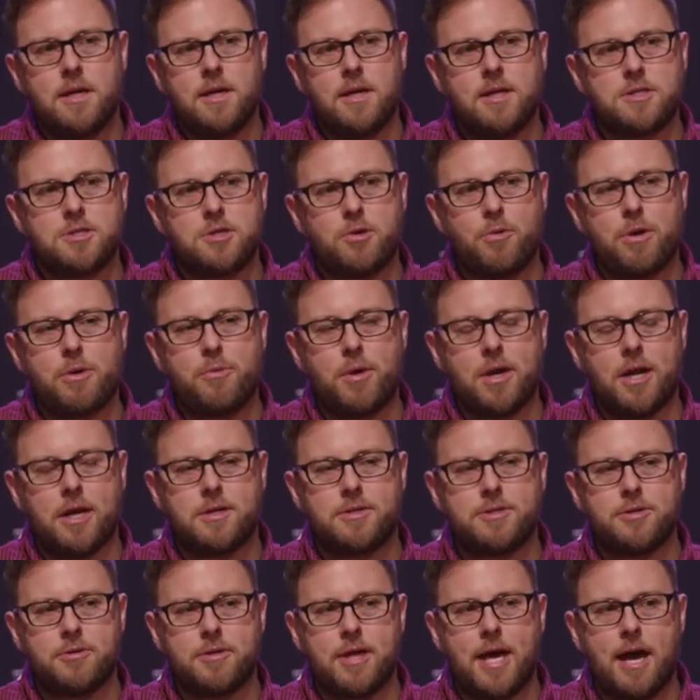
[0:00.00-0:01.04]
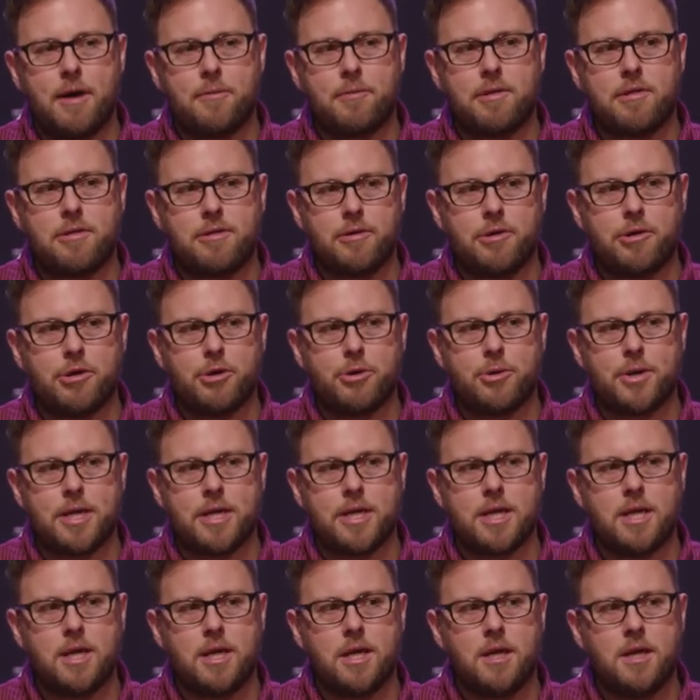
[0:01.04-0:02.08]
And so we want to do that with you
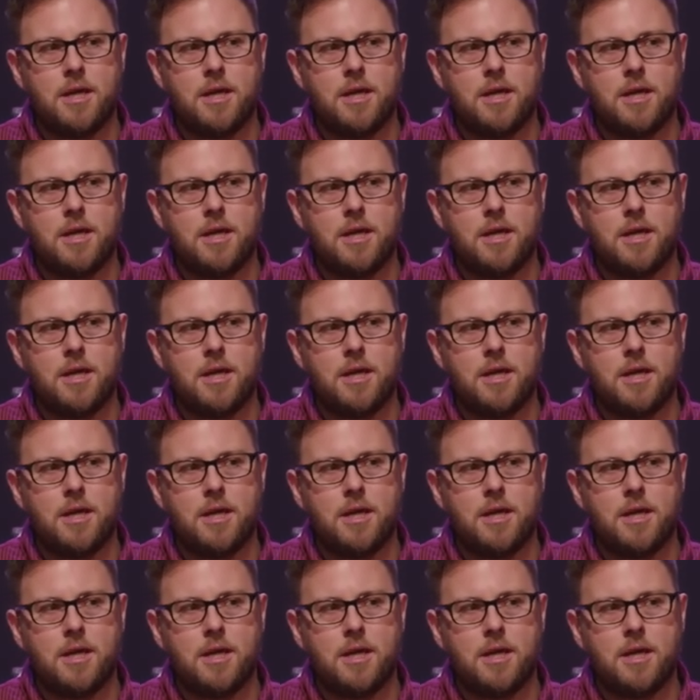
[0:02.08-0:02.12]
and